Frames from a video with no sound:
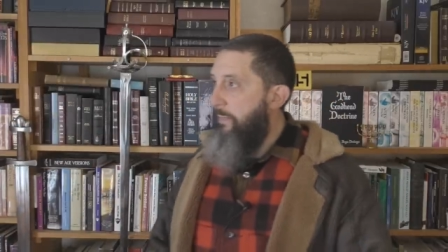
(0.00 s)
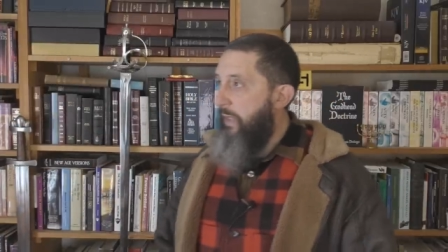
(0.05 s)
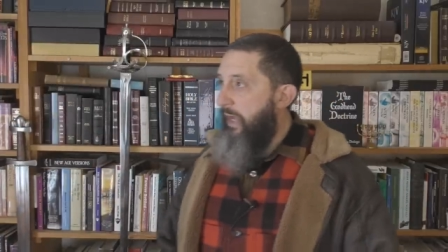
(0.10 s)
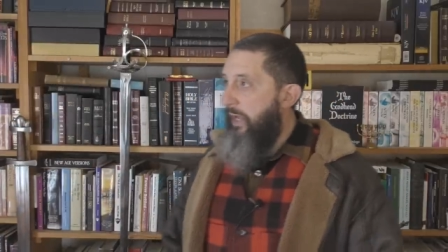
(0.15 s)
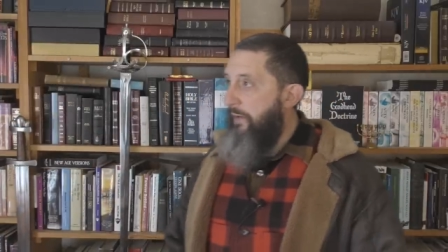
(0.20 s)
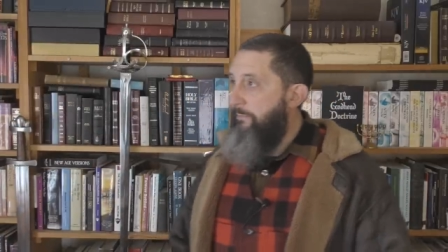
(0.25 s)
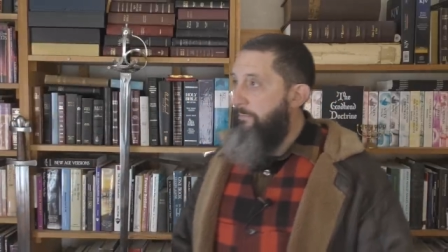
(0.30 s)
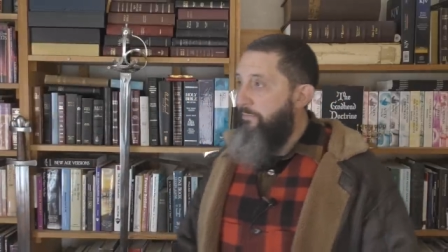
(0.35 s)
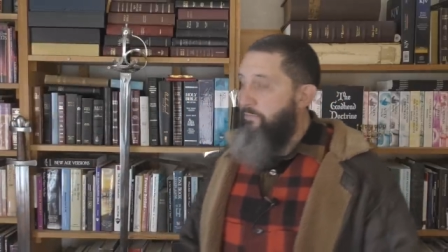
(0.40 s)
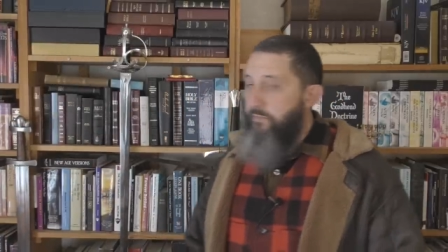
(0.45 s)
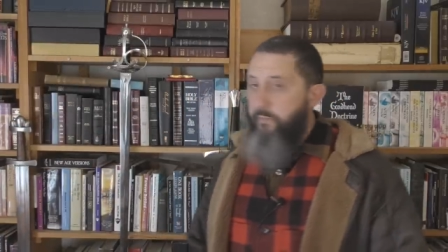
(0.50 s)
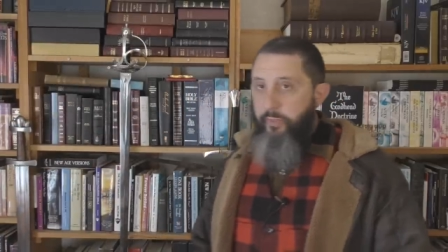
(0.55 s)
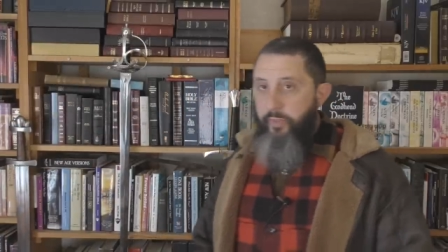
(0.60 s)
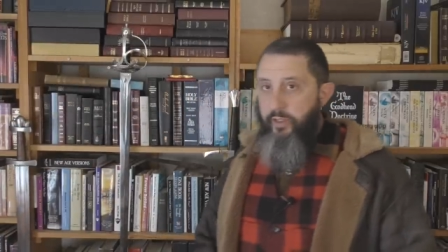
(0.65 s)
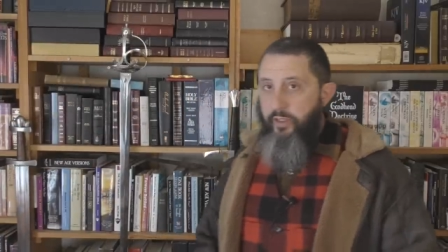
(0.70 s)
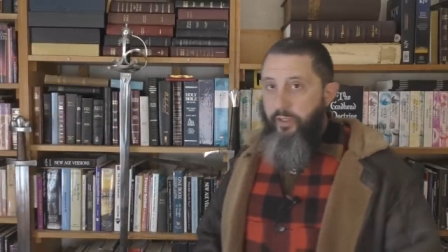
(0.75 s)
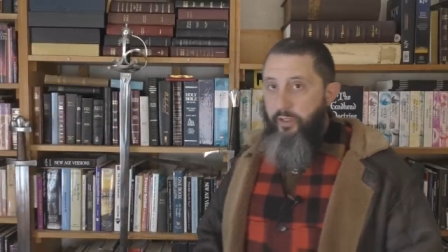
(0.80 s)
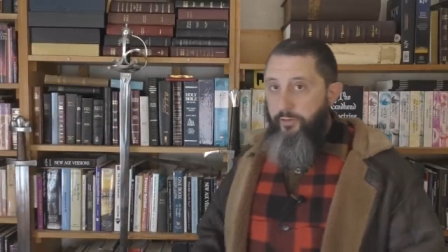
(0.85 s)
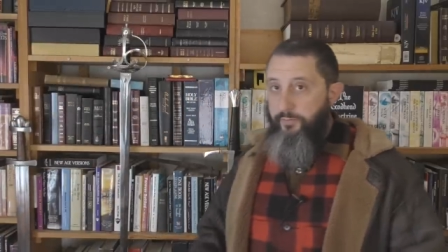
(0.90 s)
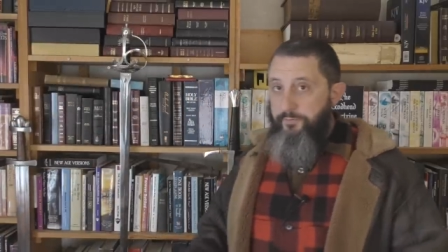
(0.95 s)
and
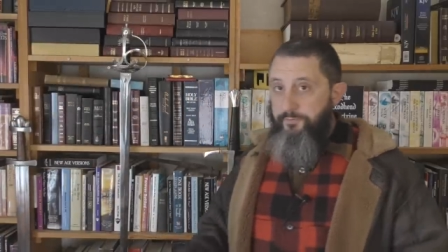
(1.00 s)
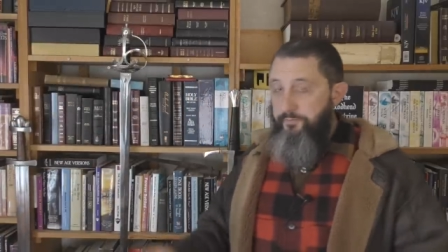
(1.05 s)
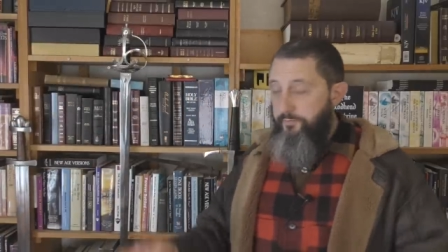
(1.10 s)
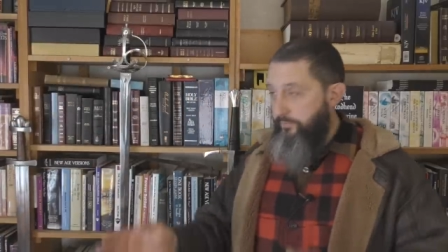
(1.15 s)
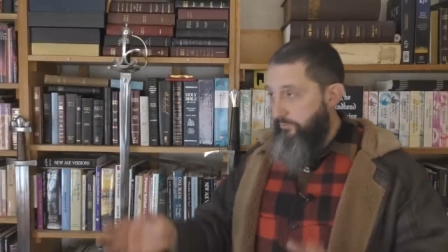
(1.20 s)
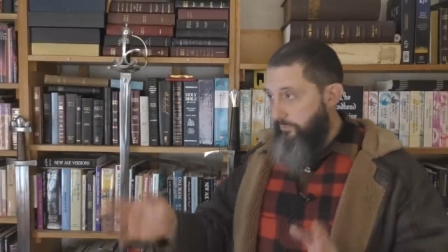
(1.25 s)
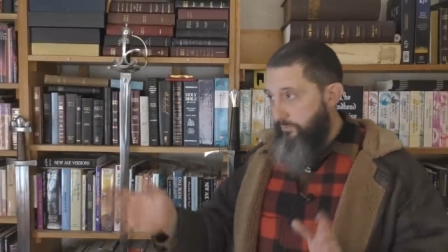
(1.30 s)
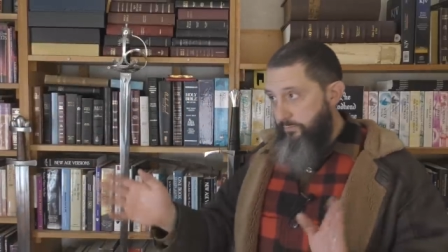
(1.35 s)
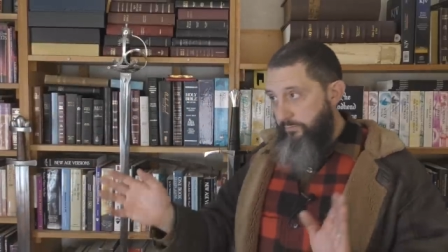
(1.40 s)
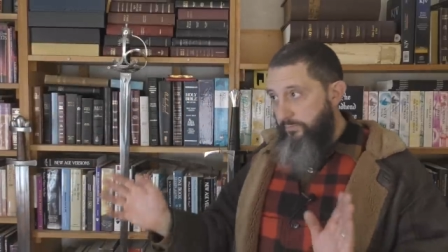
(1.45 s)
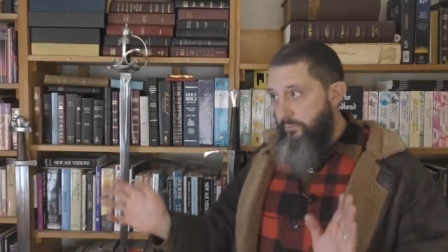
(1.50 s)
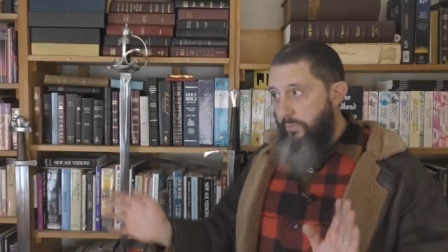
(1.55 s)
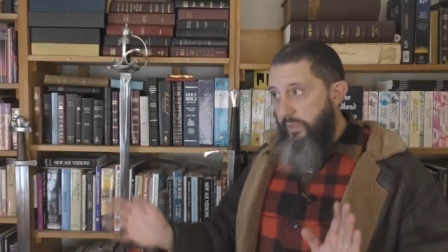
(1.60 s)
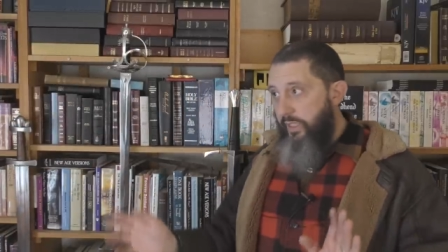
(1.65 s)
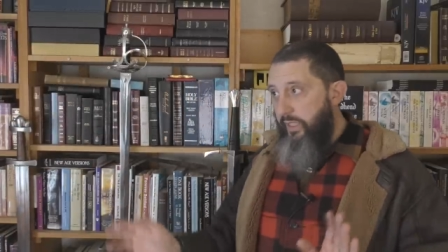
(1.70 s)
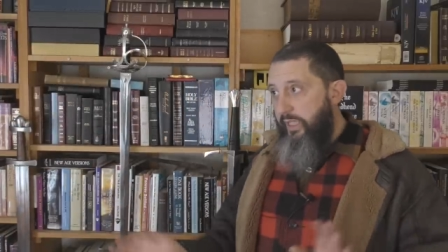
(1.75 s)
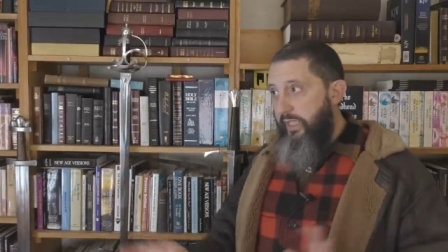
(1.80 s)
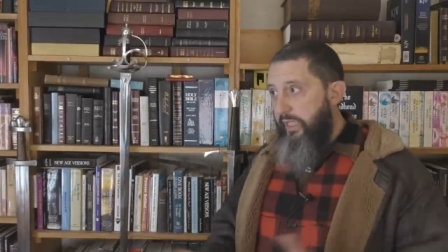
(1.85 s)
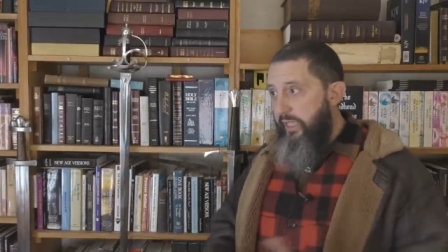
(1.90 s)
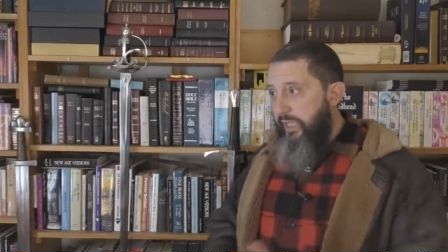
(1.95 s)
you know,
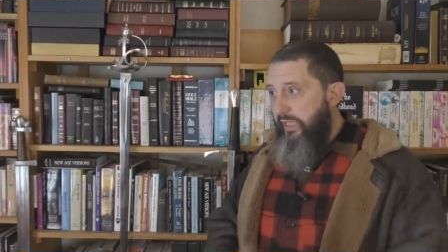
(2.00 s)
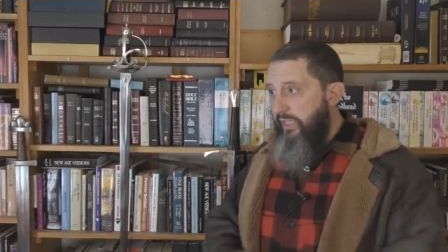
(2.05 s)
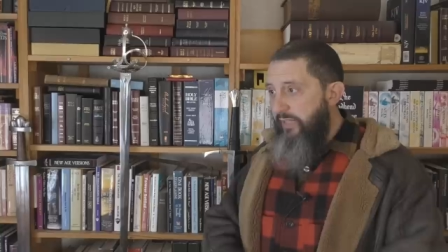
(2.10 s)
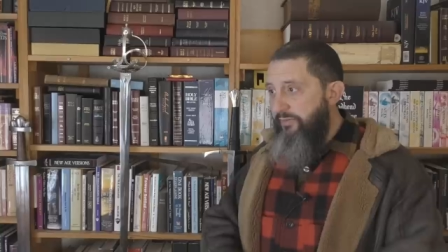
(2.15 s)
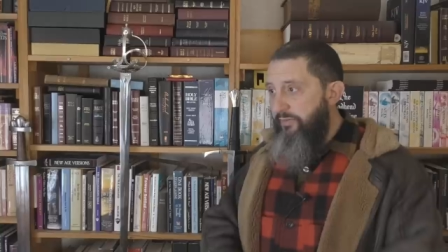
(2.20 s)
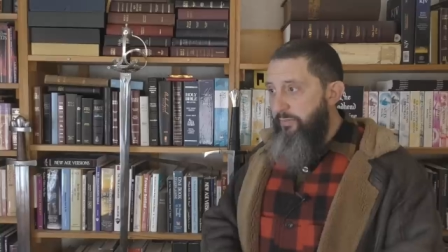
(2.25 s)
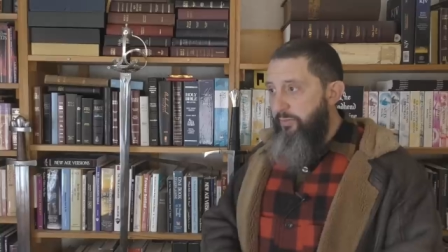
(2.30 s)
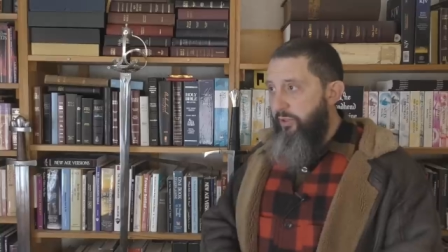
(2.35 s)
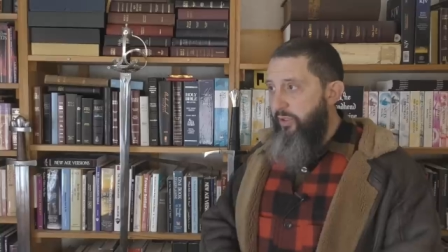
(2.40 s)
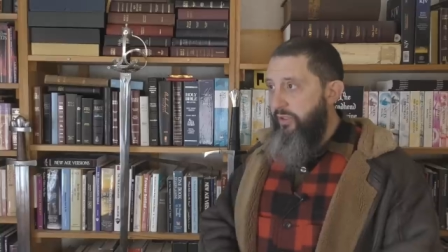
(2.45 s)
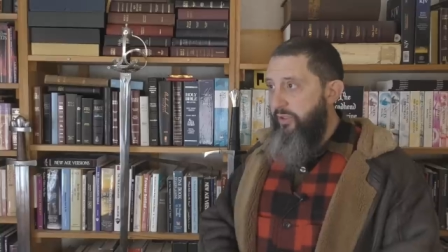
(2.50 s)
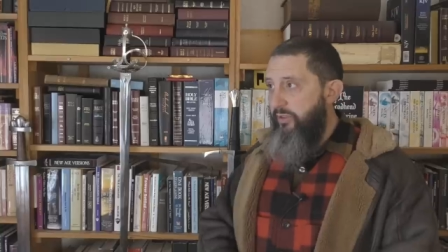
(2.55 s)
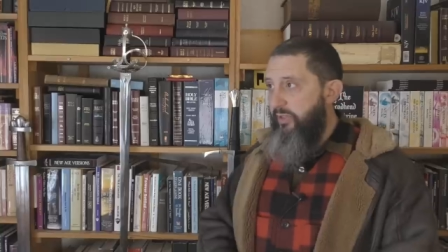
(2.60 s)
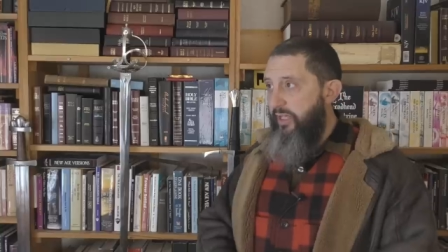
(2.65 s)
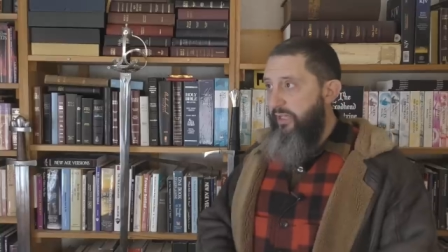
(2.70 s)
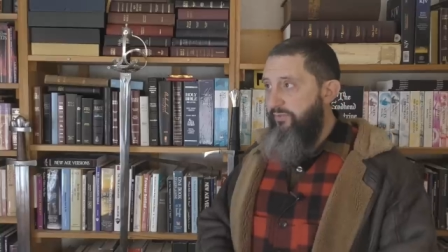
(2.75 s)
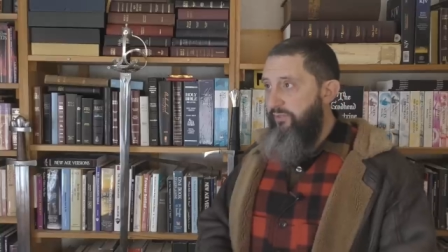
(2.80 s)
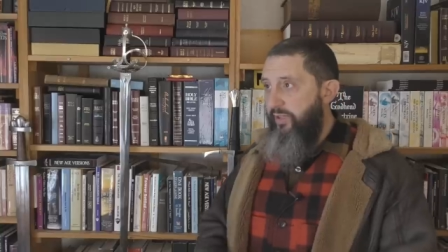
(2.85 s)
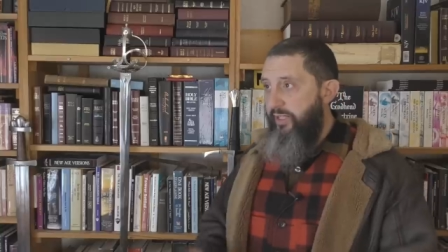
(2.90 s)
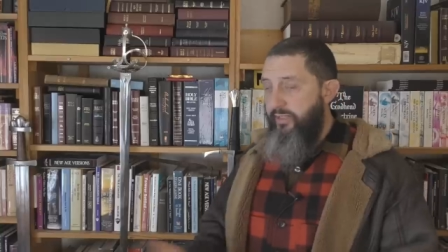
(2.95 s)
he lived a pretty good
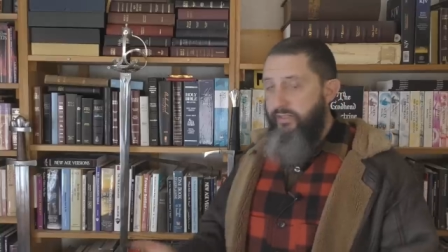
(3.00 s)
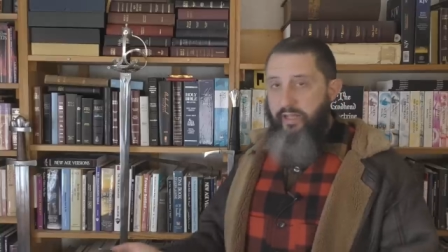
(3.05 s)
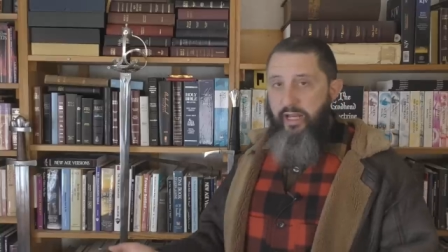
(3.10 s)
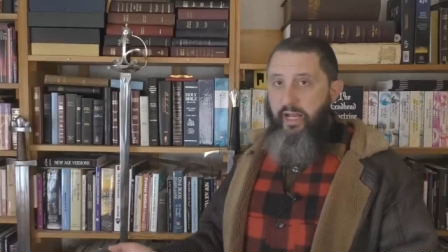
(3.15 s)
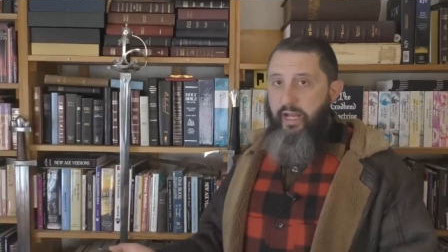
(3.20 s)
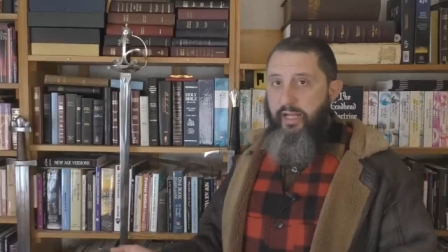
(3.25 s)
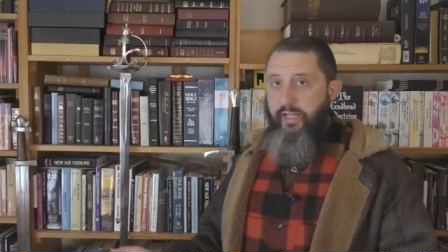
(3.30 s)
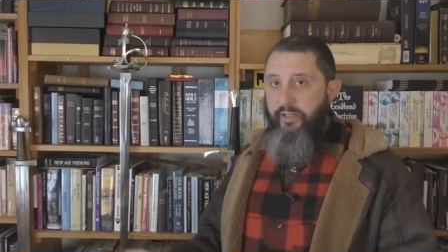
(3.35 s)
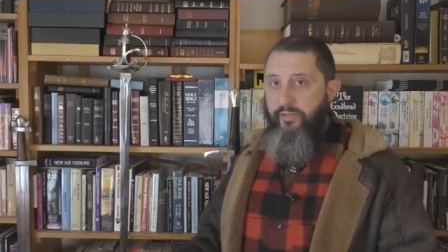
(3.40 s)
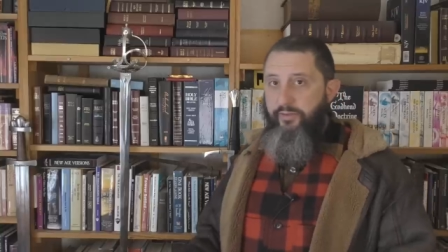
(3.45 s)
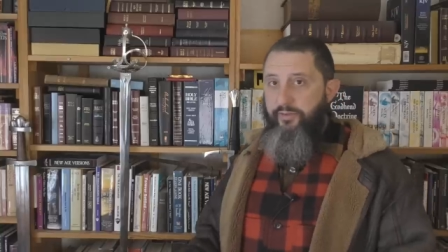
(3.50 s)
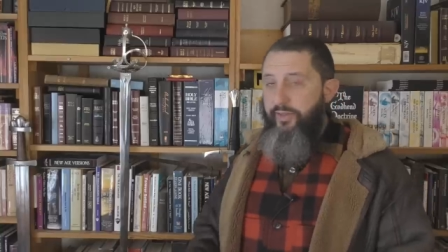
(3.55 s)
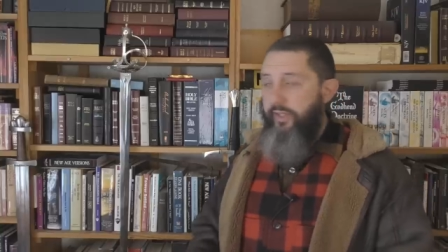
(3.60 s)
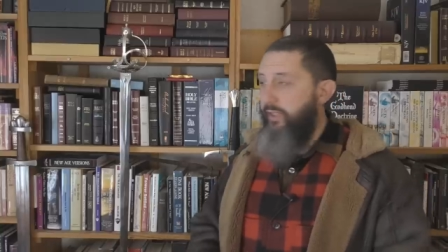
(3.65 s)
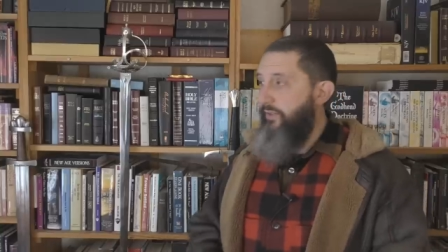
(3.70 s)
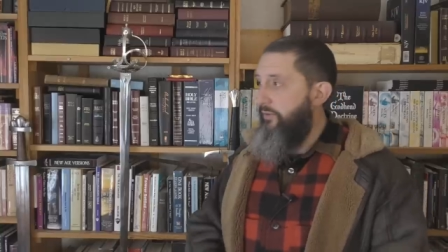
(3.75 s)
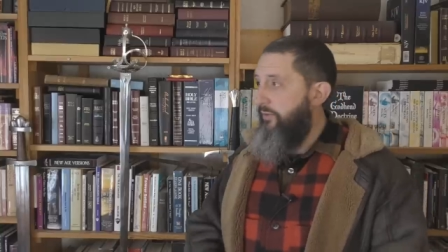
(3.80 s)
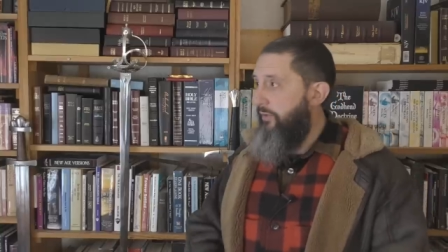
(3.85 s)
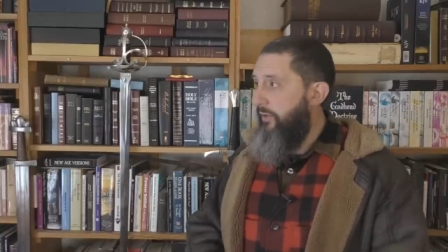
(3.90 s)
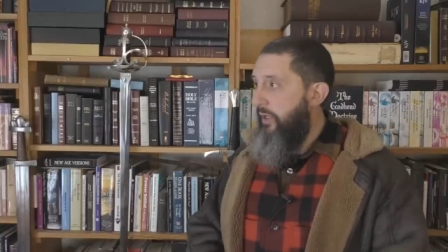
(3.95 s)
life and he died and things,